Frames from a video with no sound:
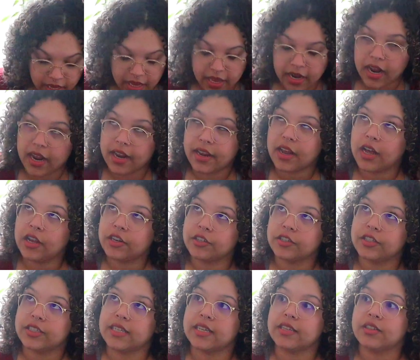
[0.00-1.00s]
And I
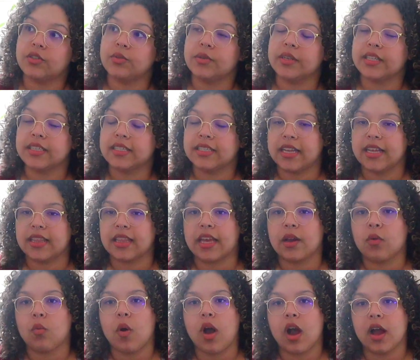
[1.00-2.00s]
understand to an extent
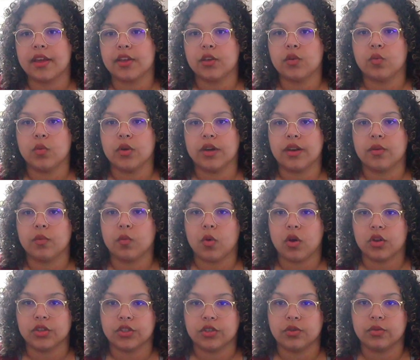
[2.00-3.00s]
like why you wouldn't
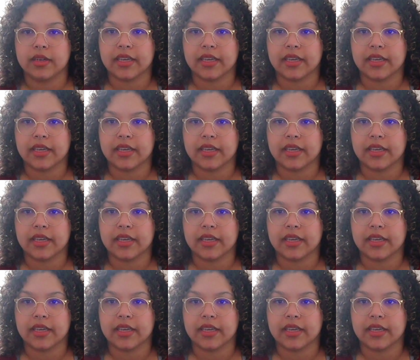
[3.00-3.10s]
want to.